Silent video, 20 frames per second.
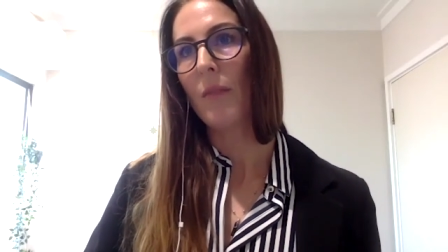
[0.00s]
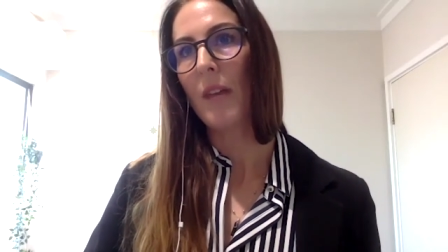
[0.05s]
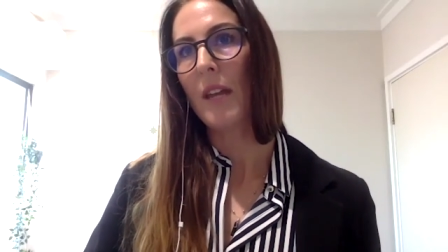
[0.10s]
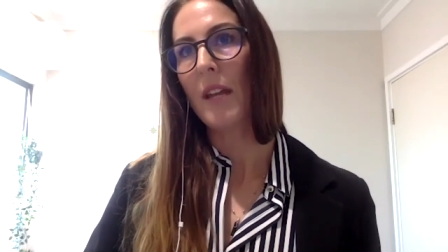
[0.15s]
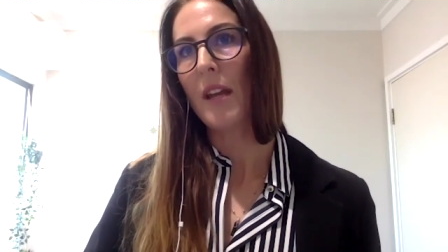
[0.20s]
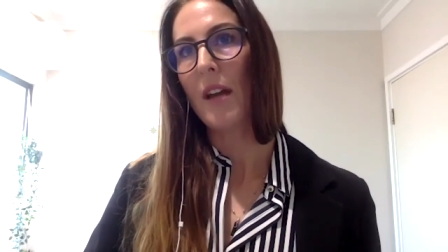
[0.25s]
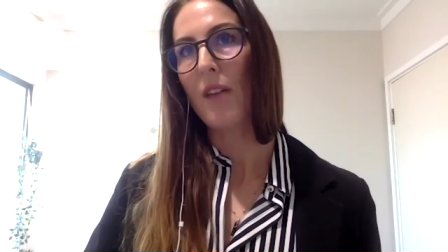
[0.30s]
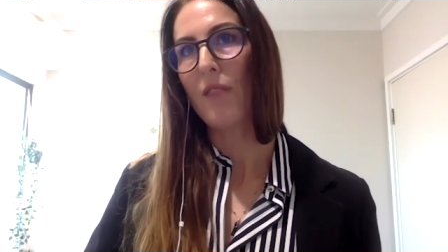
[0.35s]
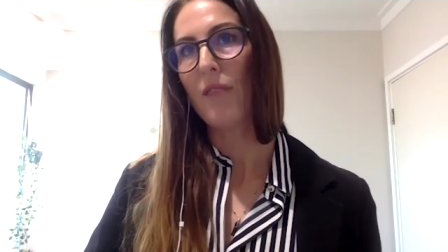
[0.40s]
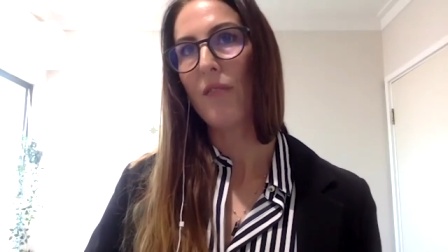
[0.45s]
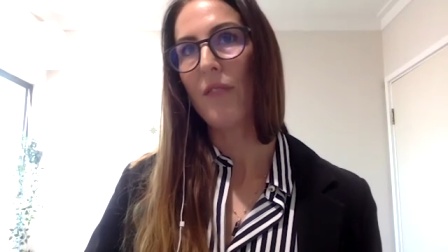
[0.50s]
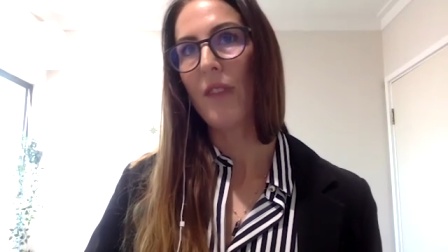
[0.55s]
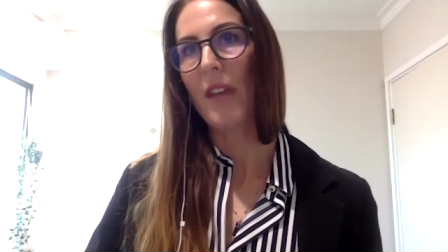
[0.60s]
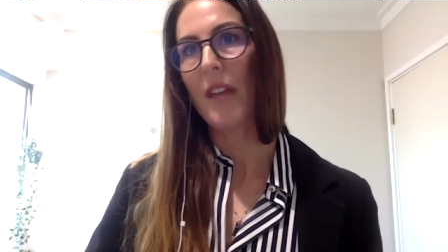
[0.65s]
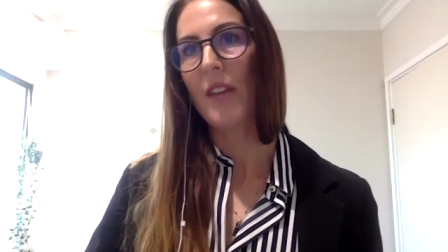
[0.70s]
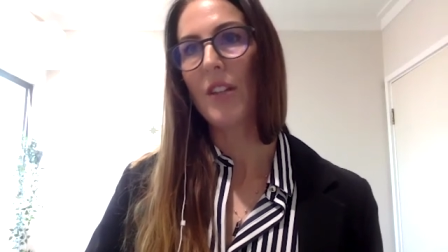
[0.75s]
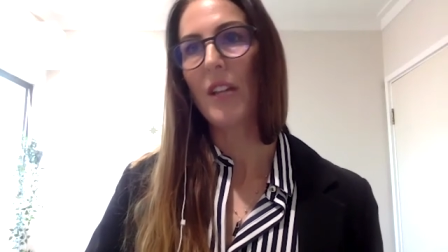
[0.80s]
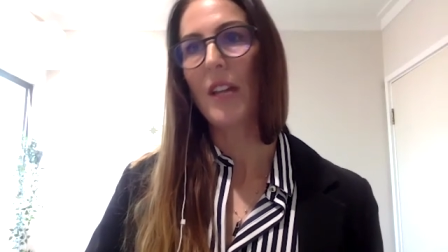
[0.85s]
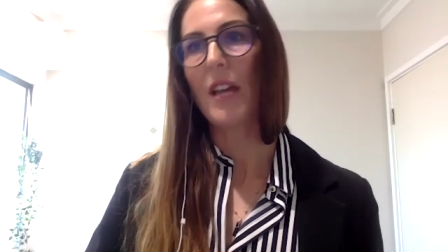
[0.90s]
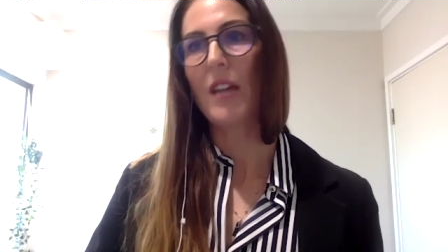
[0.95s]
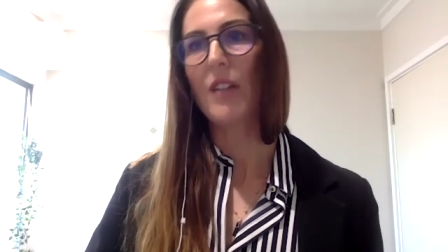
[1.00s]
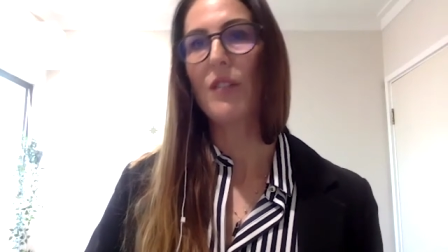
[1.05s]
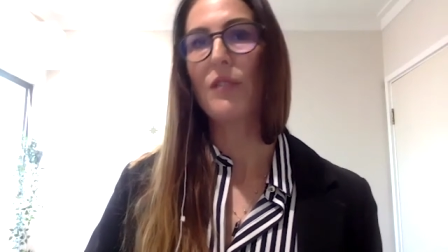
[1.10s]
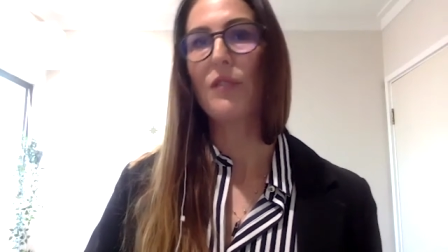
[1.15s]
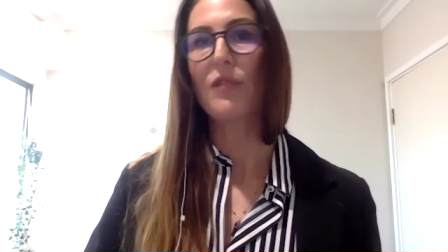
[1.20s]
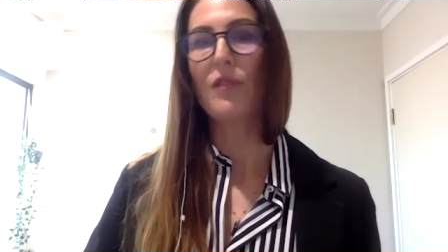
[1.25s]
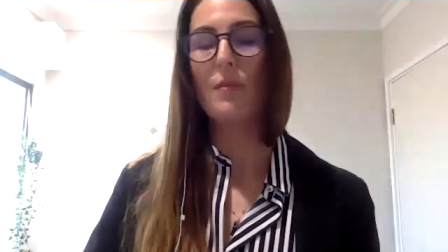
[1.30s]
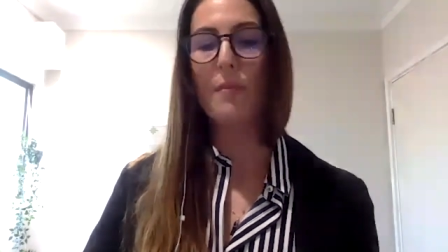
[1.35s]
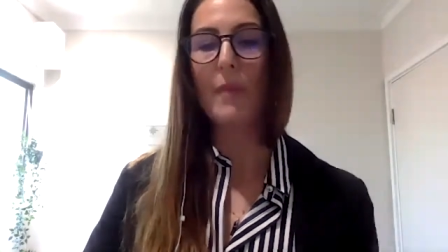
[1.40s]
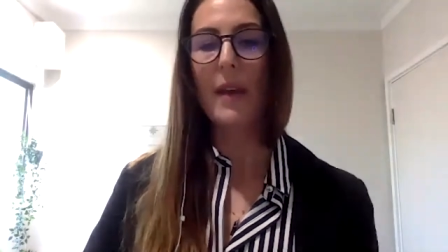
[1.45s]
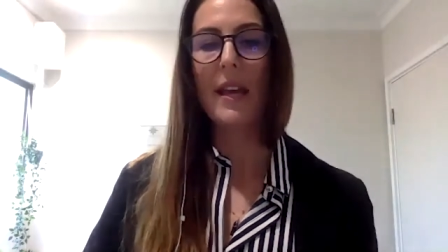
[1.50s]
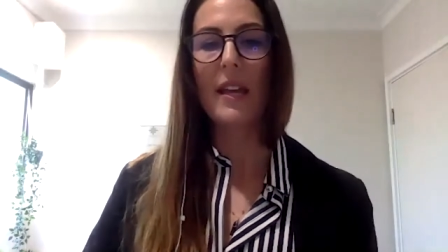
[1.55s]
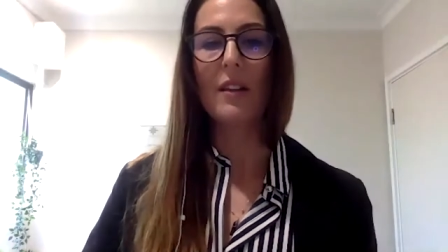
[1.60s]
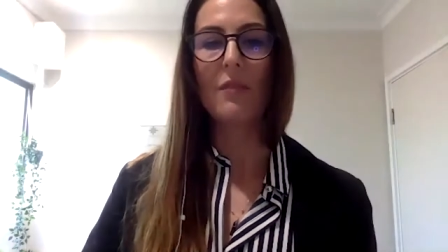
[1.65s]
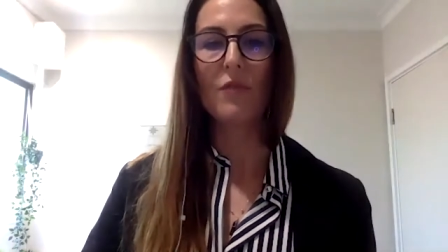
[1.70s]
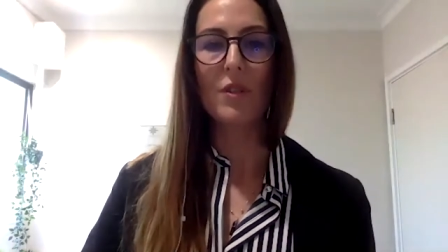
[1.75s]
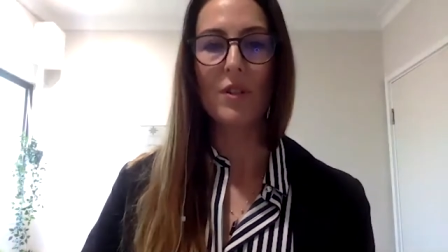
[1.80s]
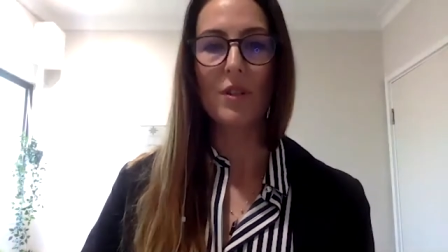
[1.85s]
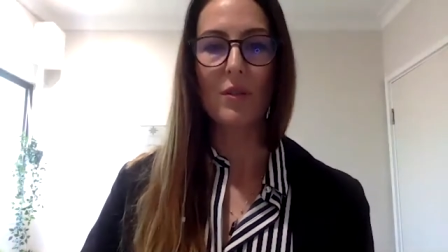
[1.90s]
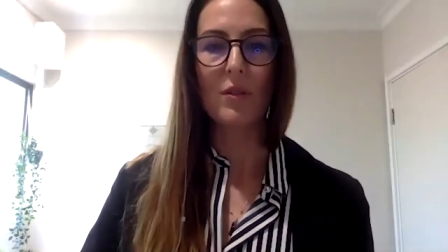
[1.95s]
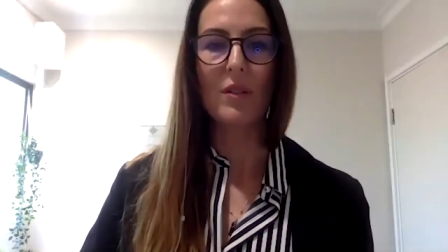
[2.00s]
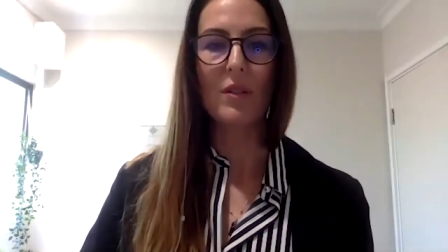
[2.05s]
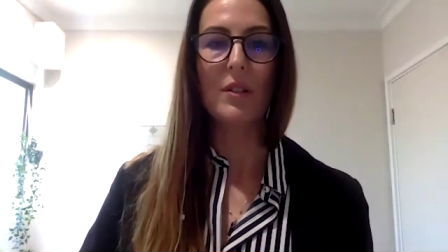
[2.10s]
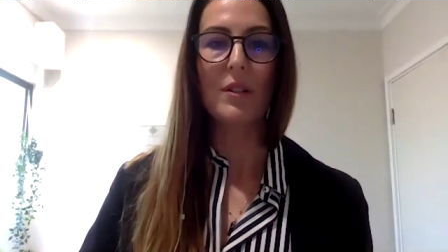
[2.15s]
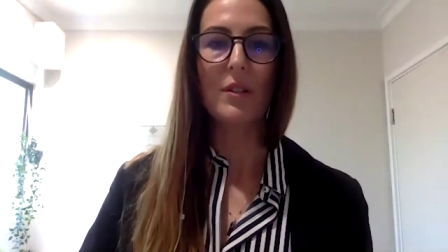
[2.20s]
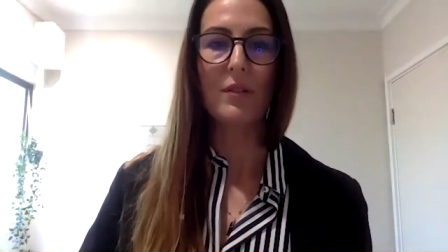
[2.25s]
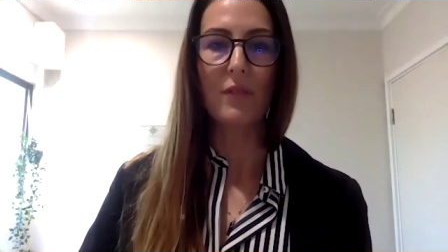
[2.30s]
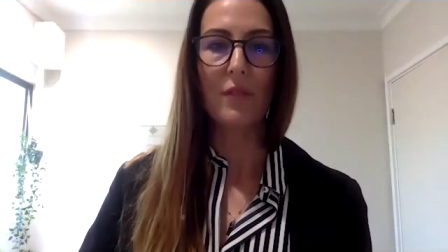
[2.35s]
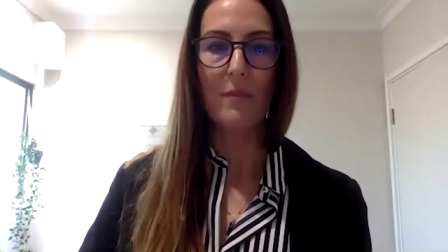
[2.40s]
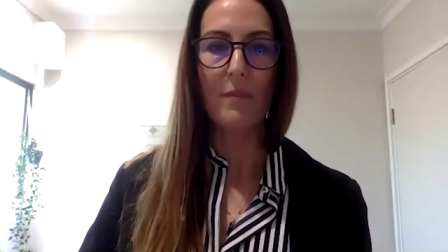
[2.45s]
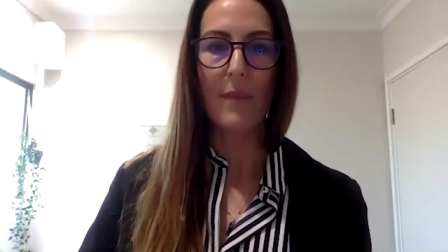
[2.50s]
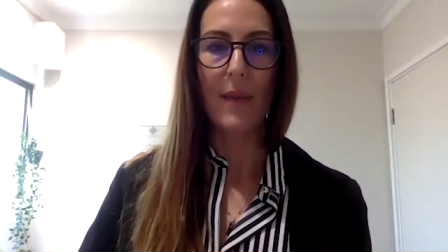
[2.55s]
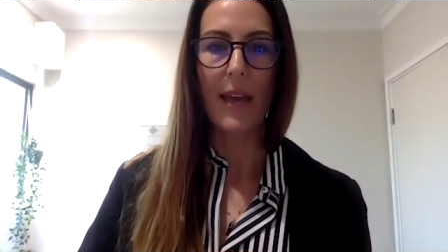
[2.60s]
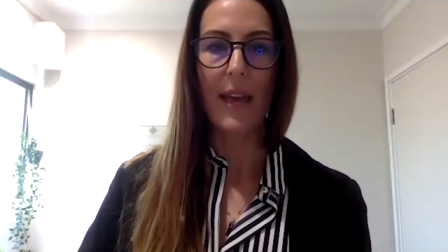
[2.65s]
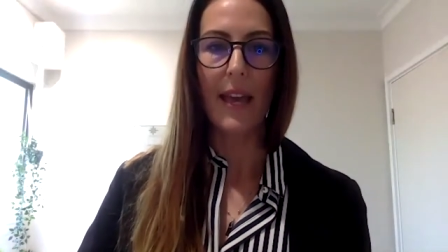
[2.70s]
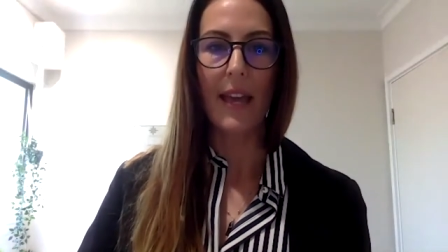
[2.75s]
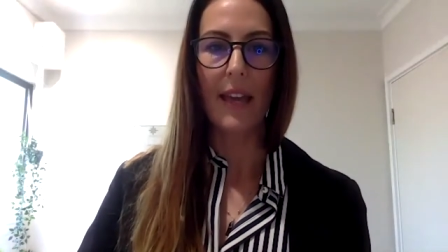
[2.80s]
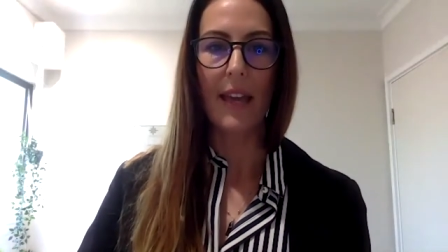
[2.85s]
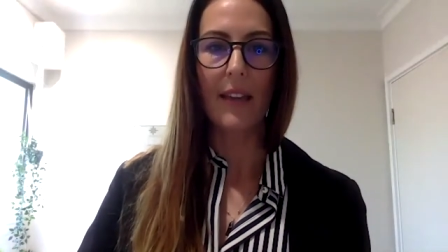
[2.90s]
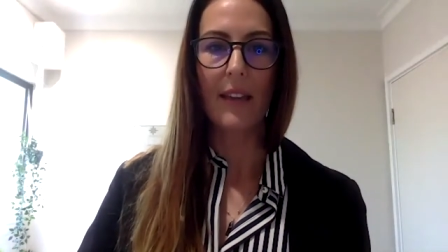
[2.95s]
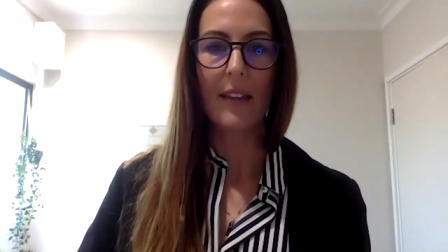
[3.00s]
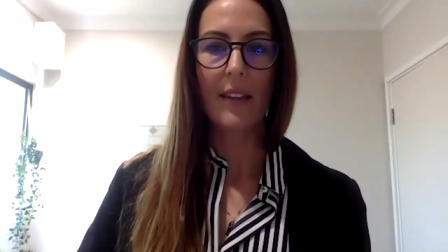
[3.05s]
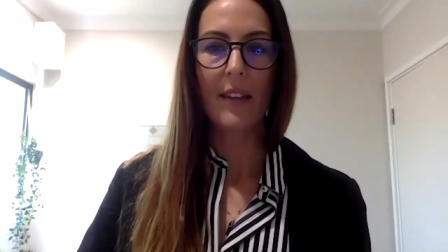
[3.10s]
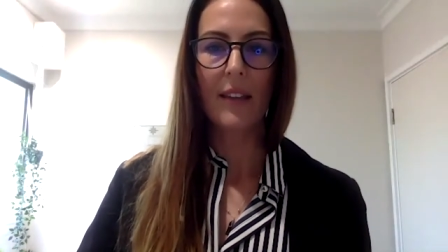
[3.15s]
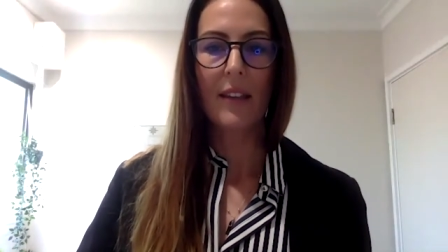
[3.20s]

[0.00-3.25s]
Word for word: enough education from me and resources from me